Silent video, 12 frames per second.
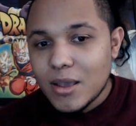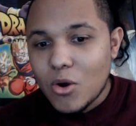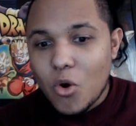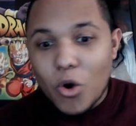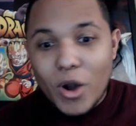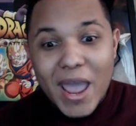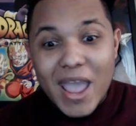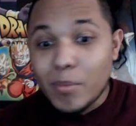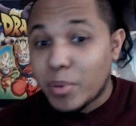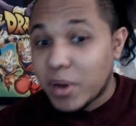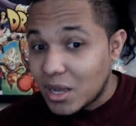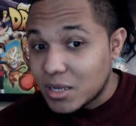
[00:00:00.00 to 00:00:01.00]
or A
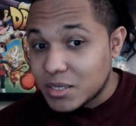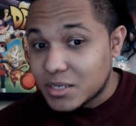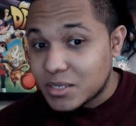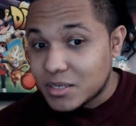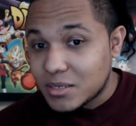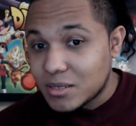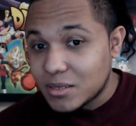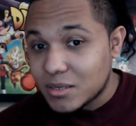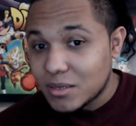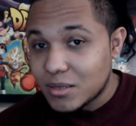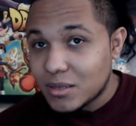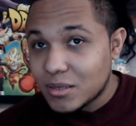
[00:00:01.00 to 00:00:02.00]
plus
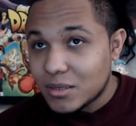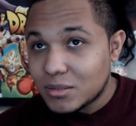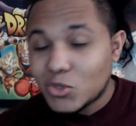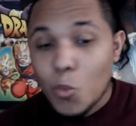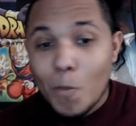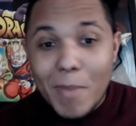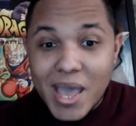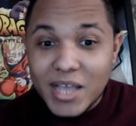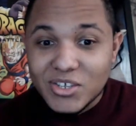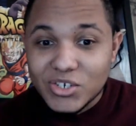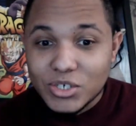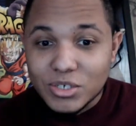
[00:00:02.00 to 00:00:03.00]
to
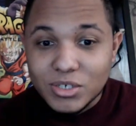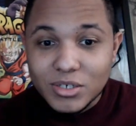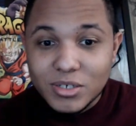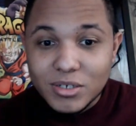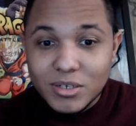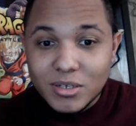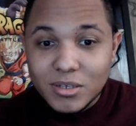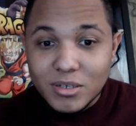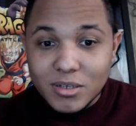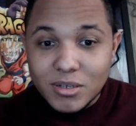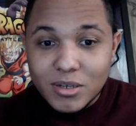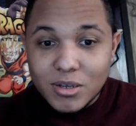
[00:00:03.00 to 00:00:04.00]
match.
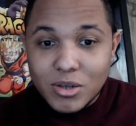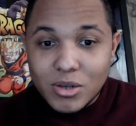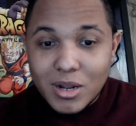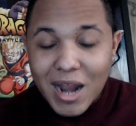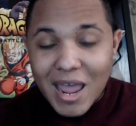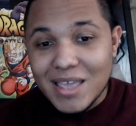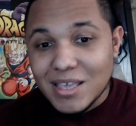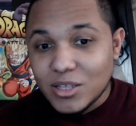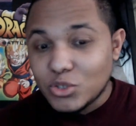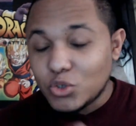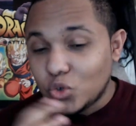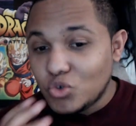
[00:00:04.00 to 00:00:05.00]
Like,
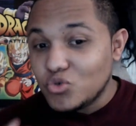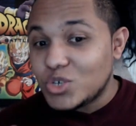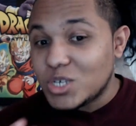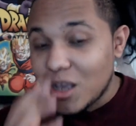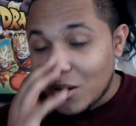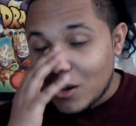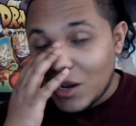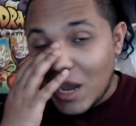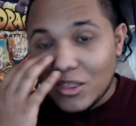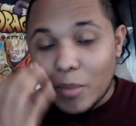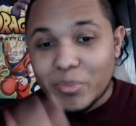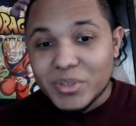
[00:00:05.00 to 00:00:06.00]
you see how,
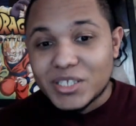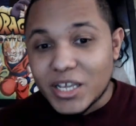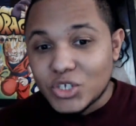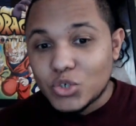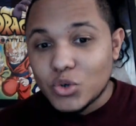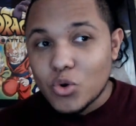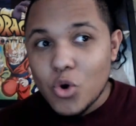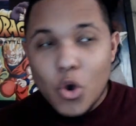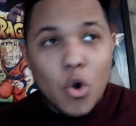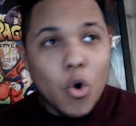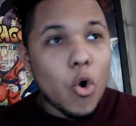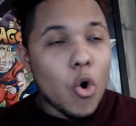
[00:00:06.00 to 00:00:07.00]
like, the potential,
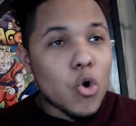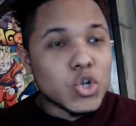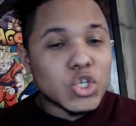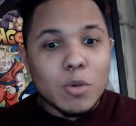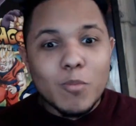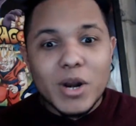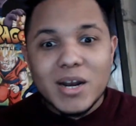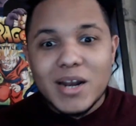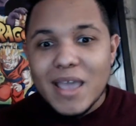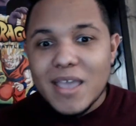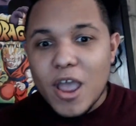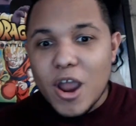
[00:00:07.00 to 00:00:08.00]
or somewhere
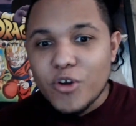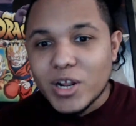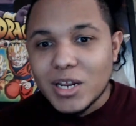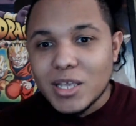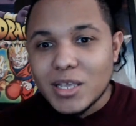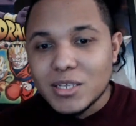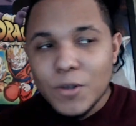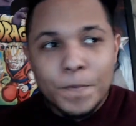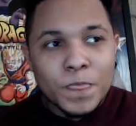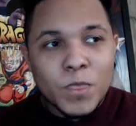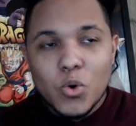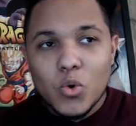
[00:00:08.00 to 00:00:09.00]
like Heracles,
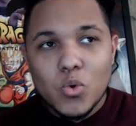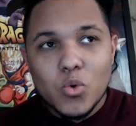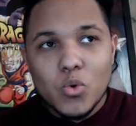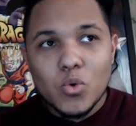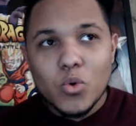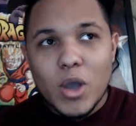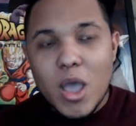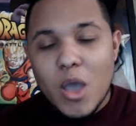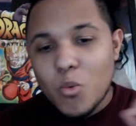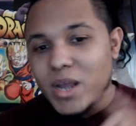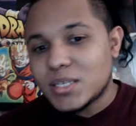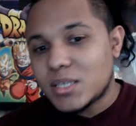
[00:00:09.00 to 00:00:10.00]
who, and
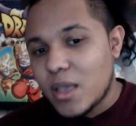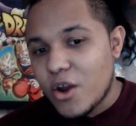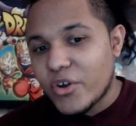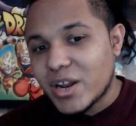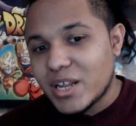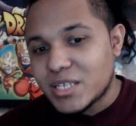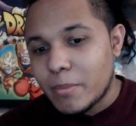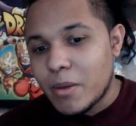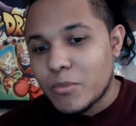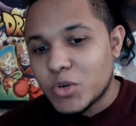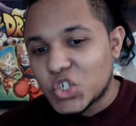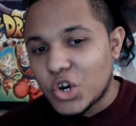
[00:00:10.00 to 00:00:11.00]
when I say Heracles I mean
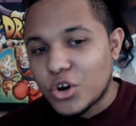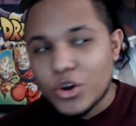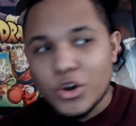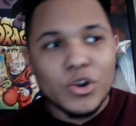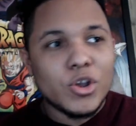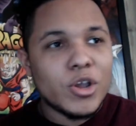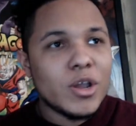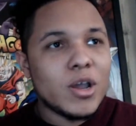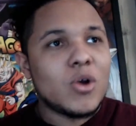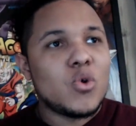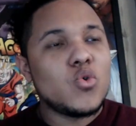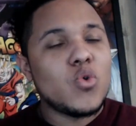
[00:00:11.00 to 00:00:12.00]
Berserker,
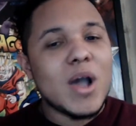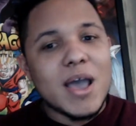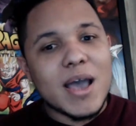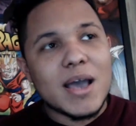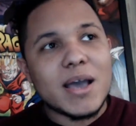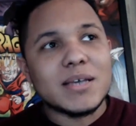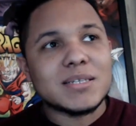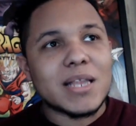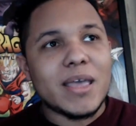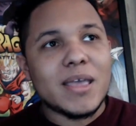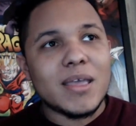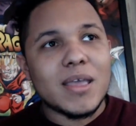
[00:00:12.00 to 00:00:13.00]
who has like